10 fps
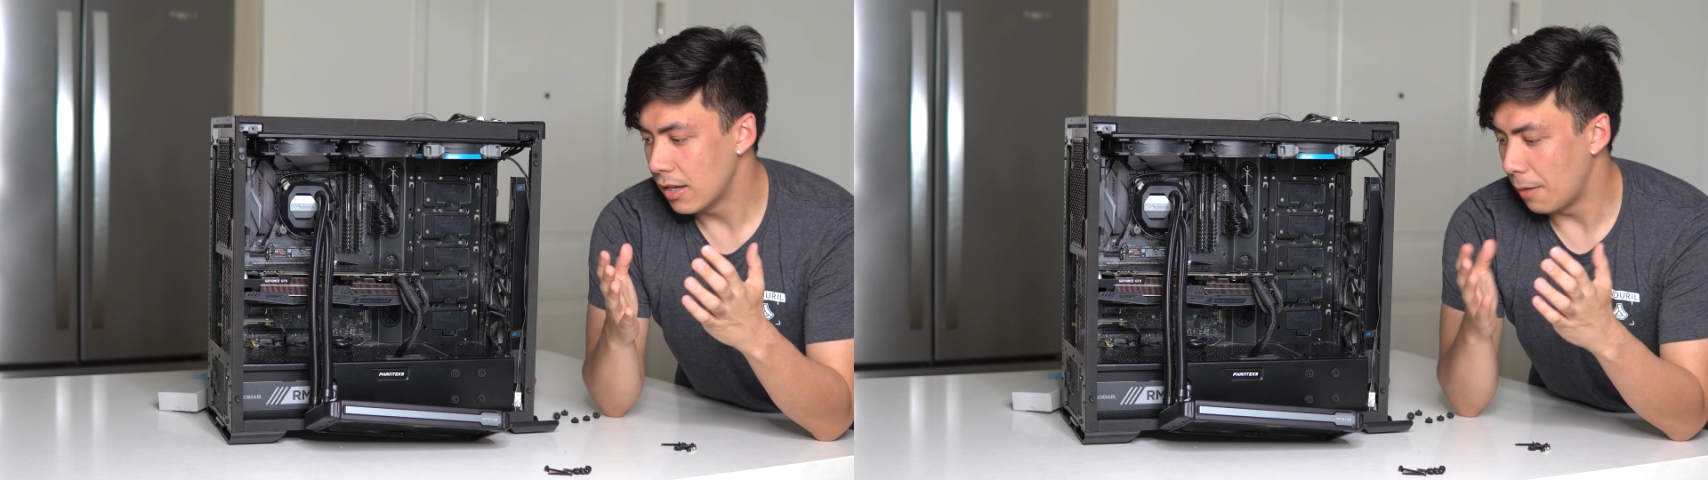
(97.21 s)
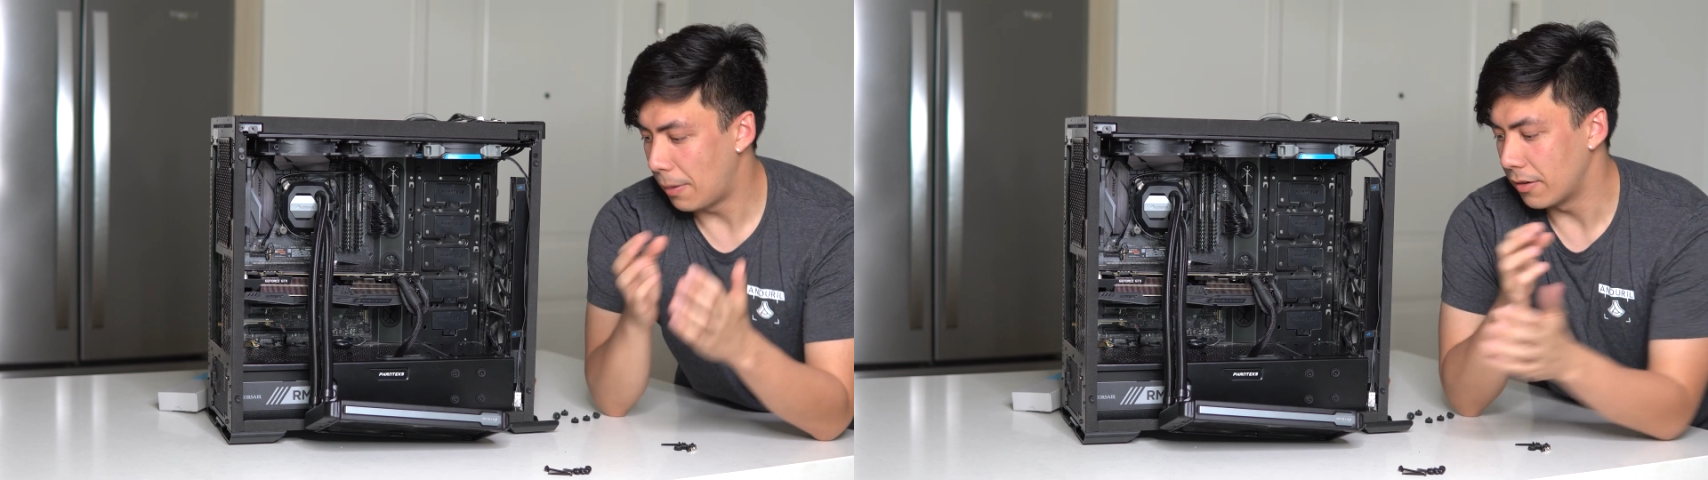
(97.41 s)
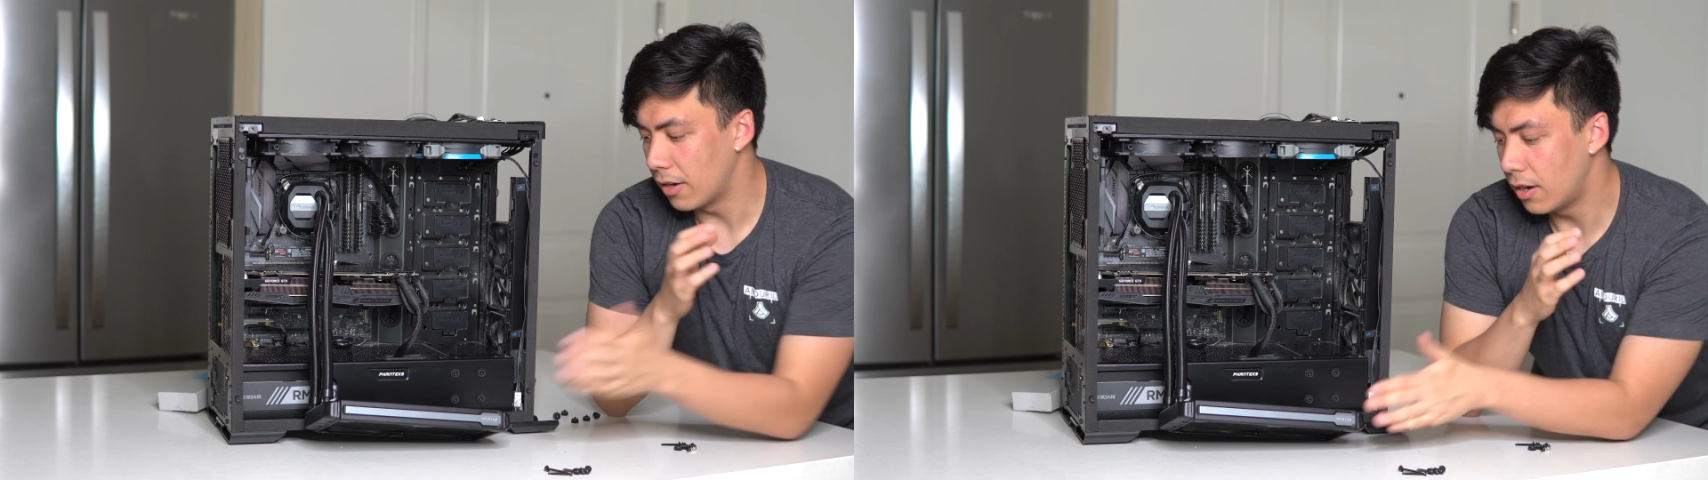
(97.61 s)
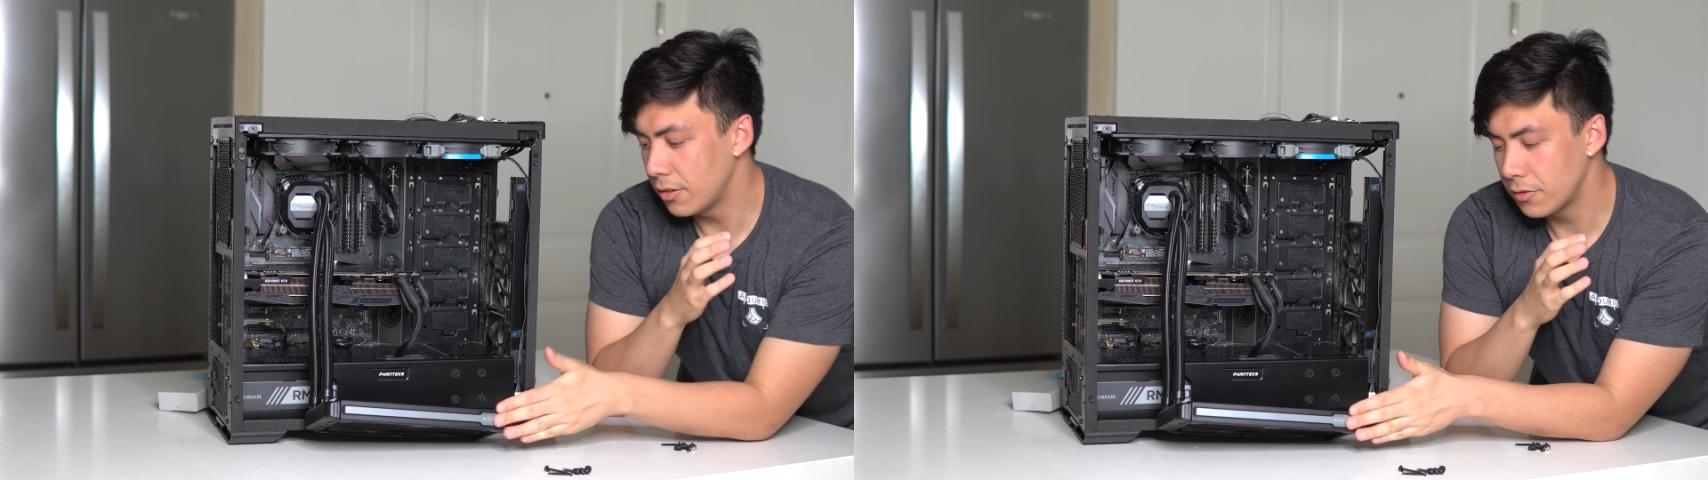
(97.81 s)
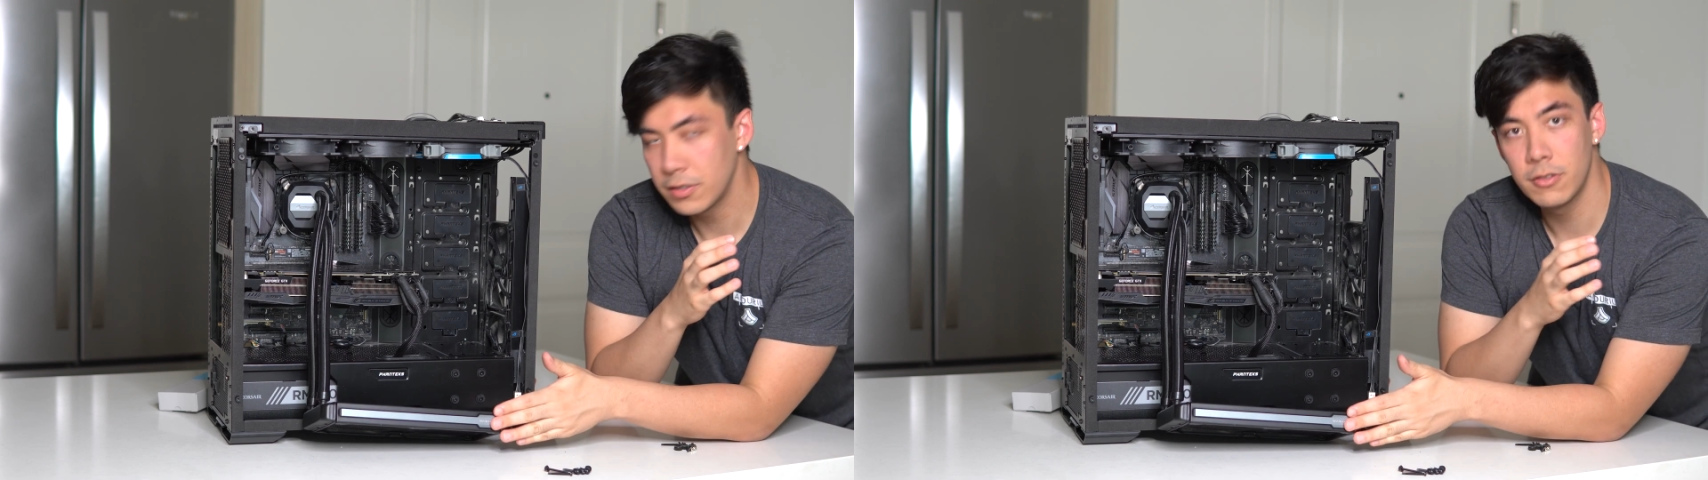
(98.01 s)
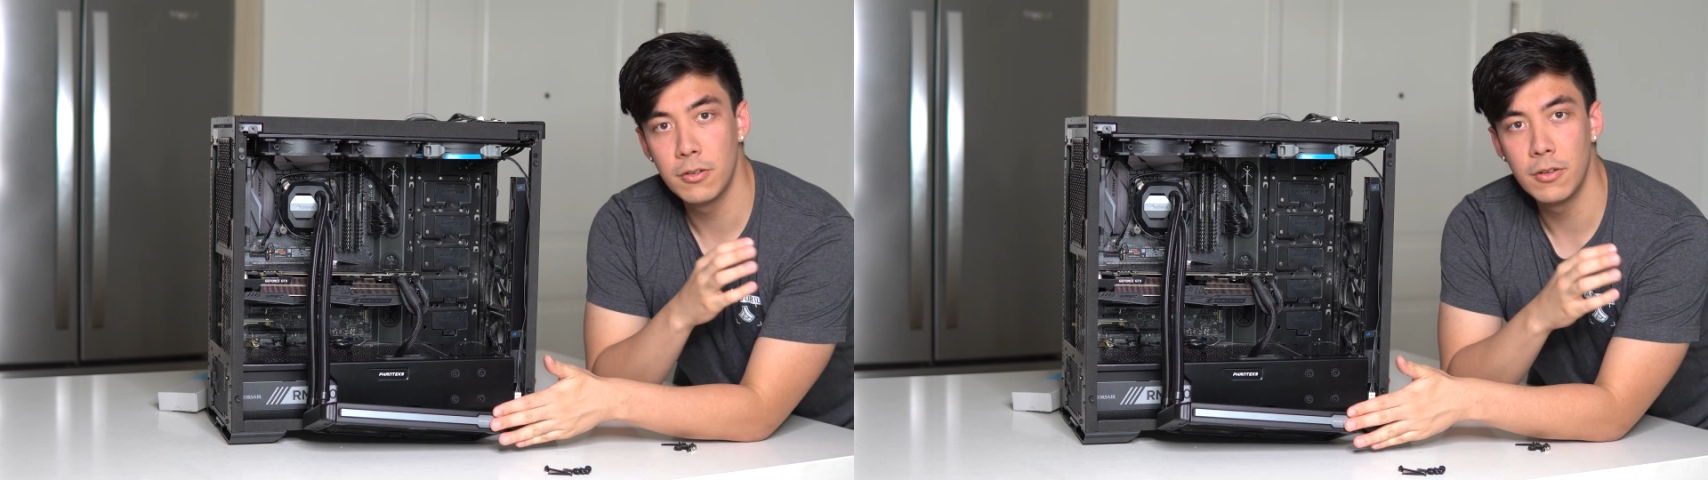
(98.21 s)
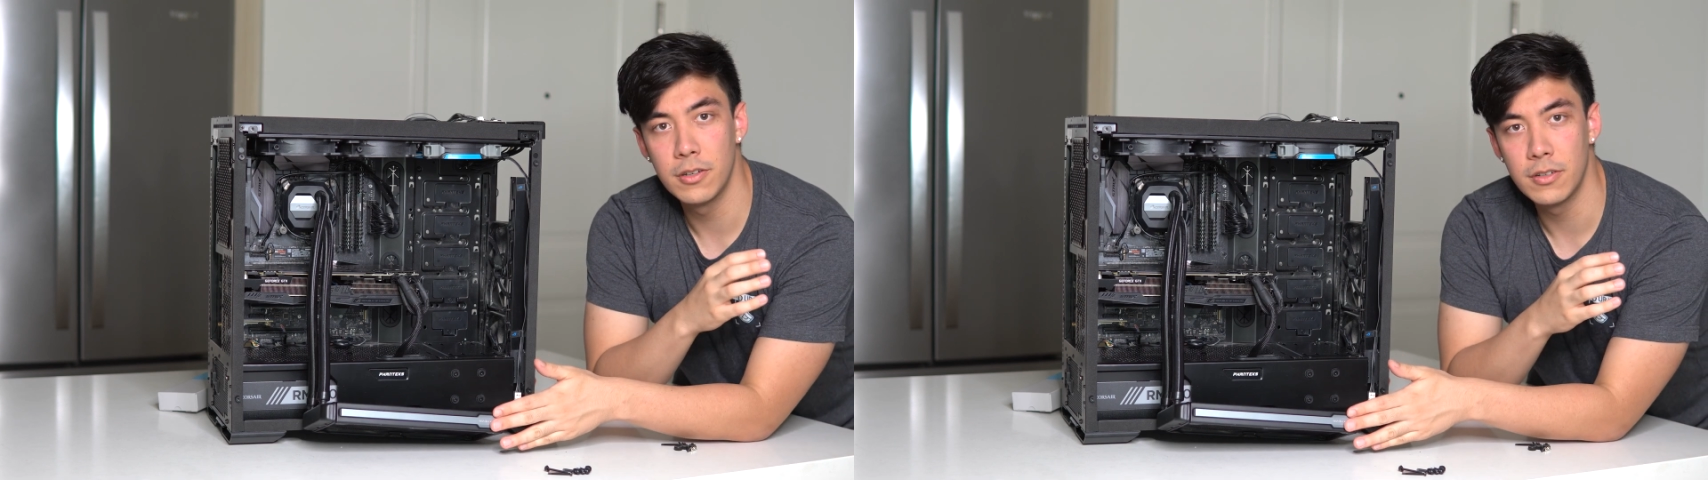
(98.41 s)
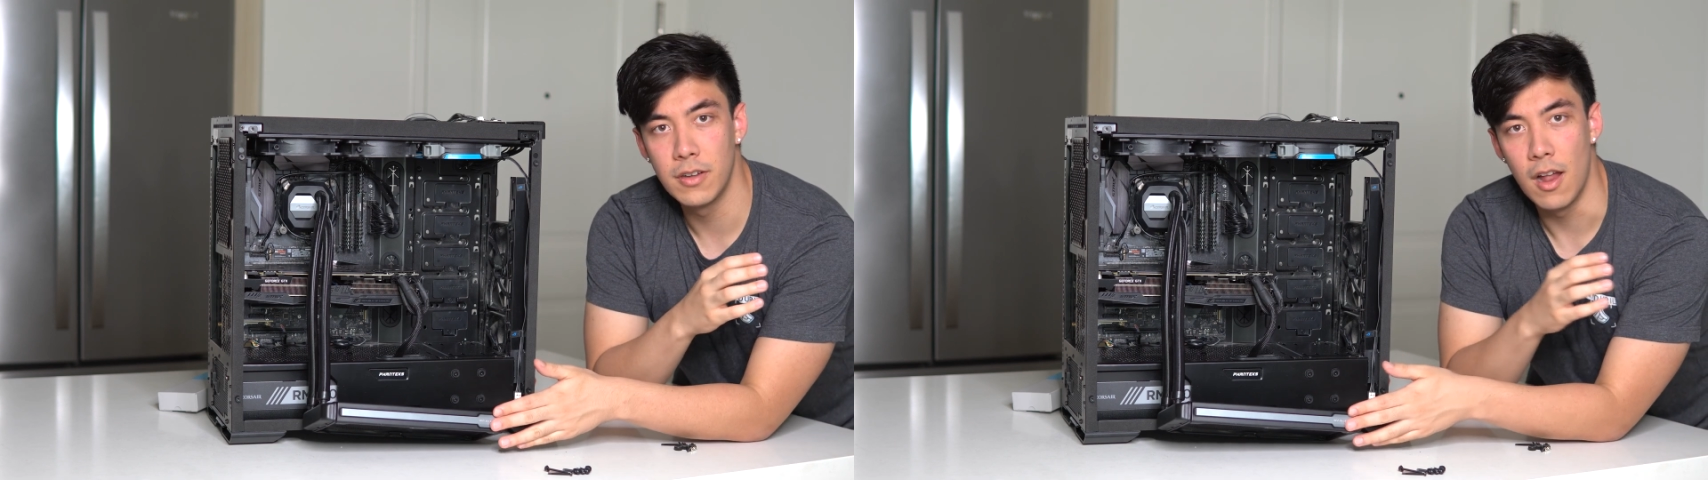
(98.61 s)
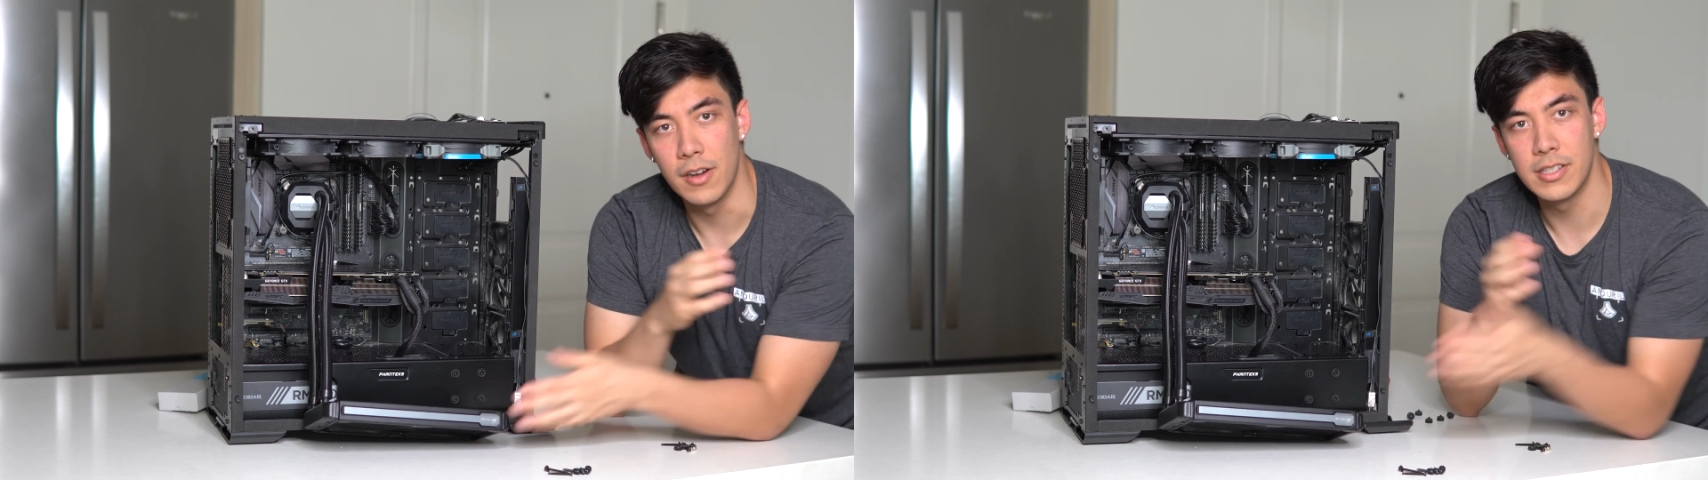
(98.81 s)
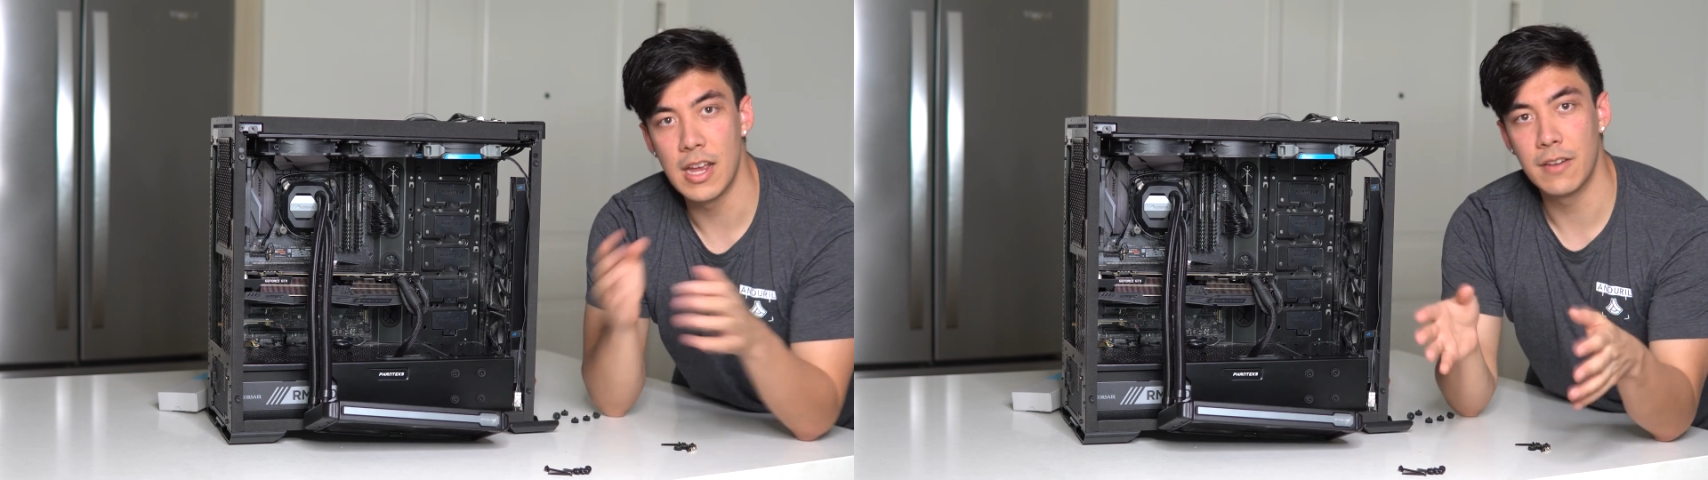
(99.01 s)
about $100 to
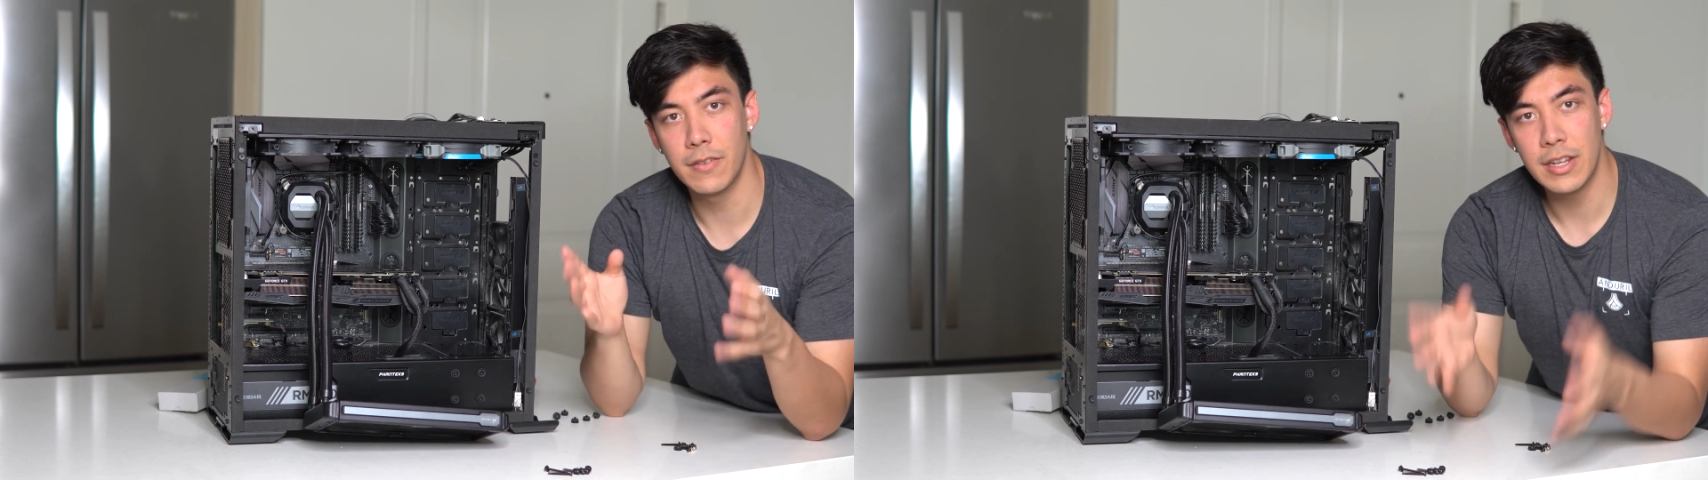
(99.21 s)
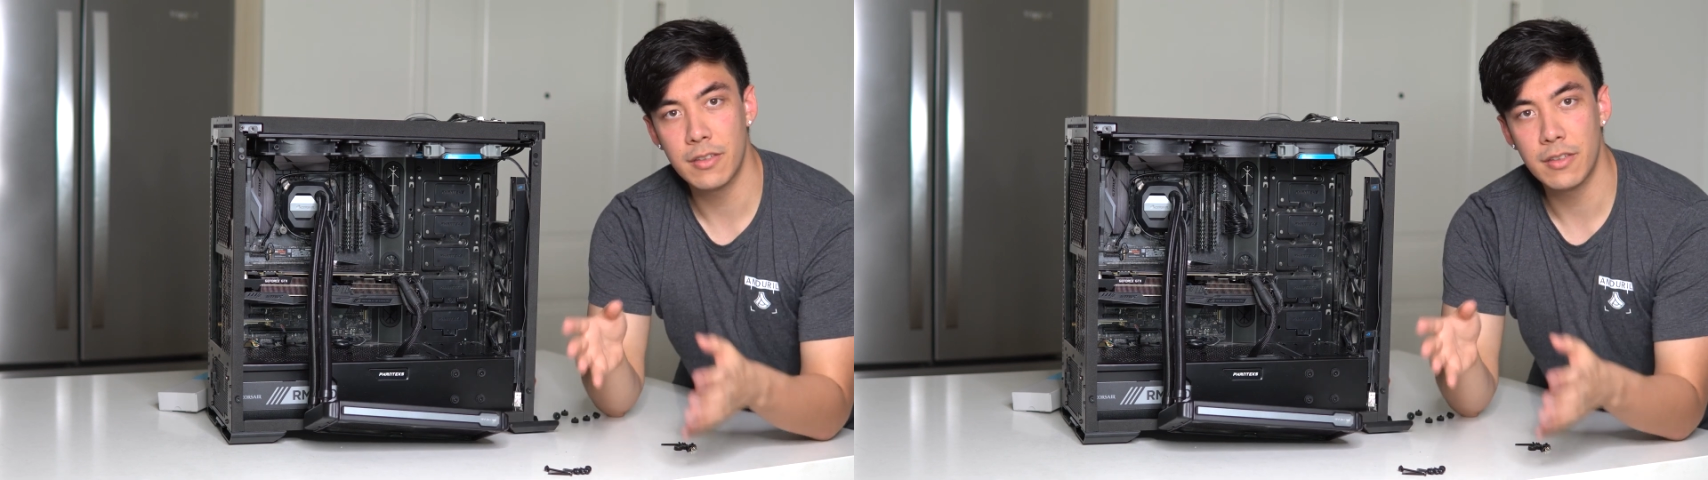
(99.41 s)
$200 every